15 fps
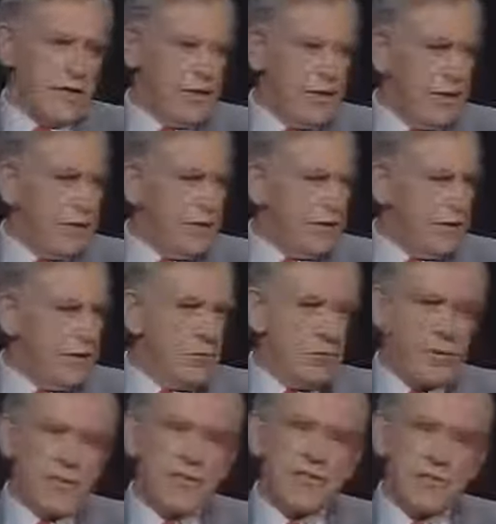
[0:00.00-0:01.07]
then the
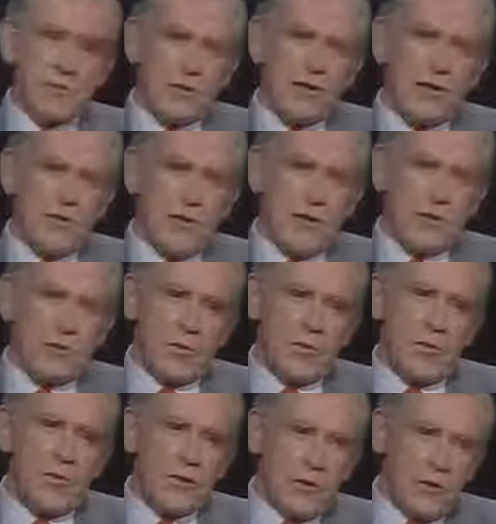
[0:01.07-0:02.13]
priests were in fact what
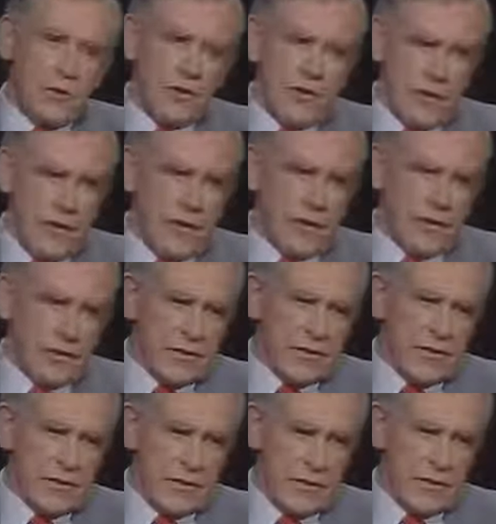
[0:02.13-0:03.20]
we call the
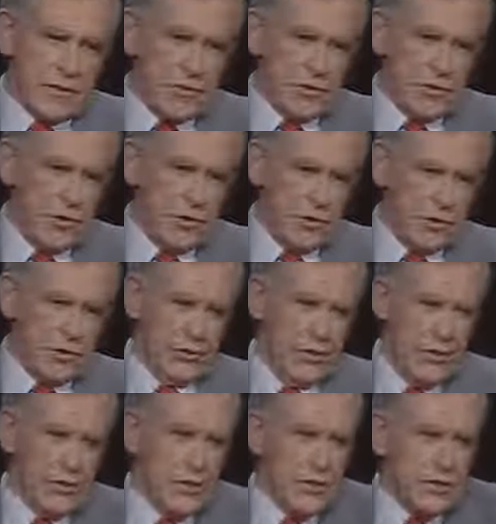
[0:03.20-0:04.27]
scientists, the ones who could
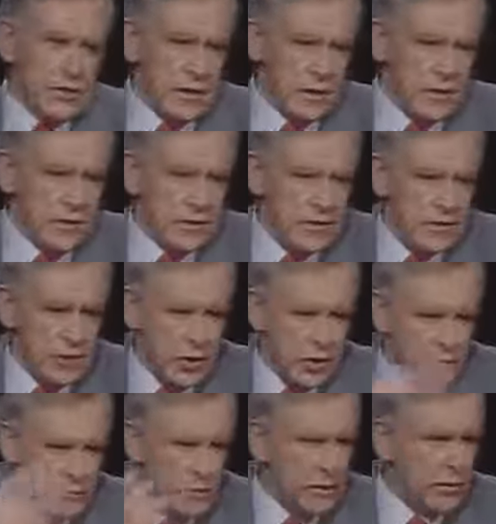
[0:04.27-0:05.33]
study
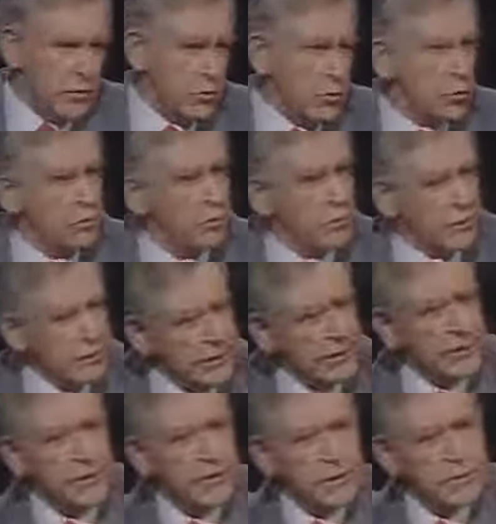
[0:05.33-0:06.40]
astronomy and who could predict
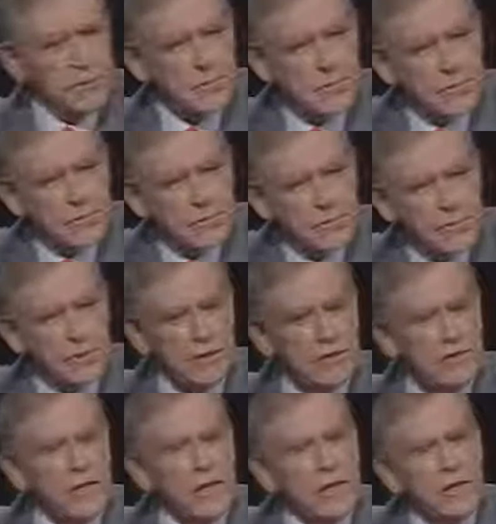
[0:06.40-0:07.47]
eclipses and
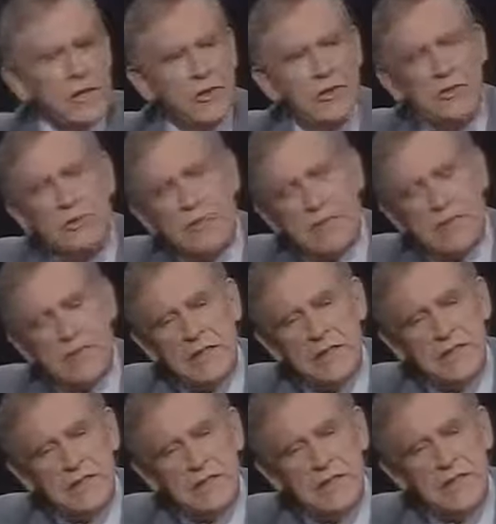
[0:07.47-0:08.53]
things. Do you see
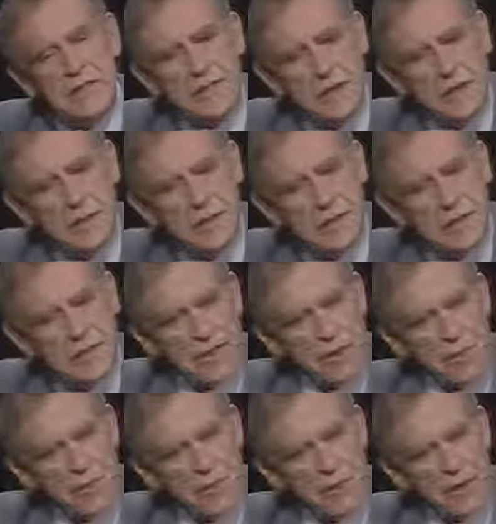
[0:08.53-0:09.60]
the scientist
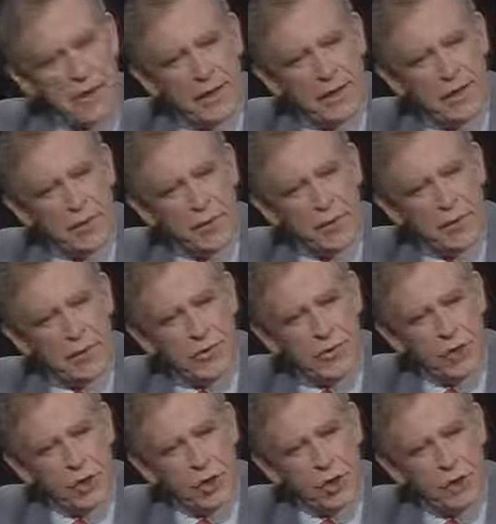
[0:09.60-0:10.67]
coming back into an
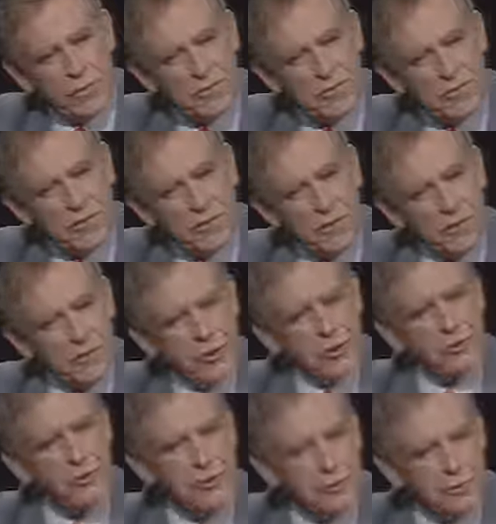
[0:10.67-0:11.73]
almost
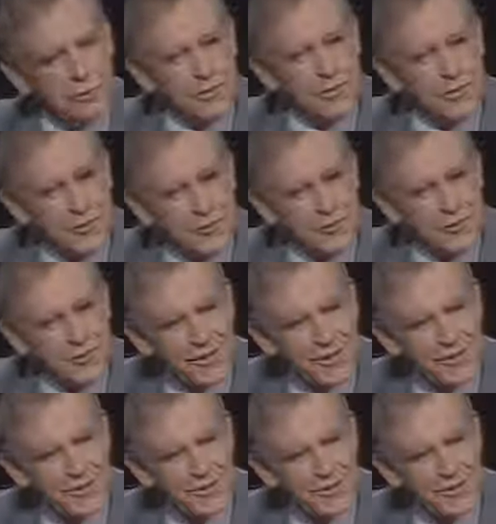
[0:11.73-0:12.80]
sacerdotal position
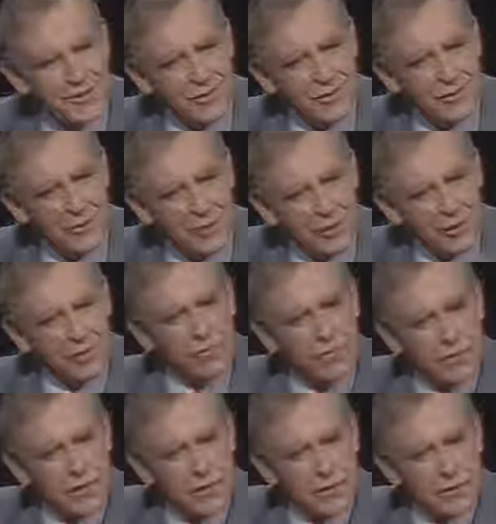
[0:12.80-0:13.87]
like this, or am I
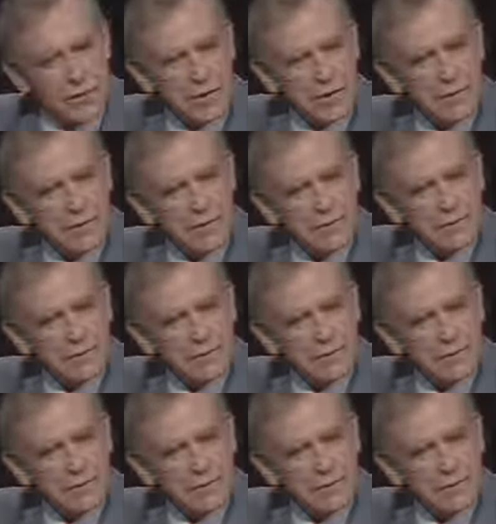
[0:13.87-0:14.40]
overstating it?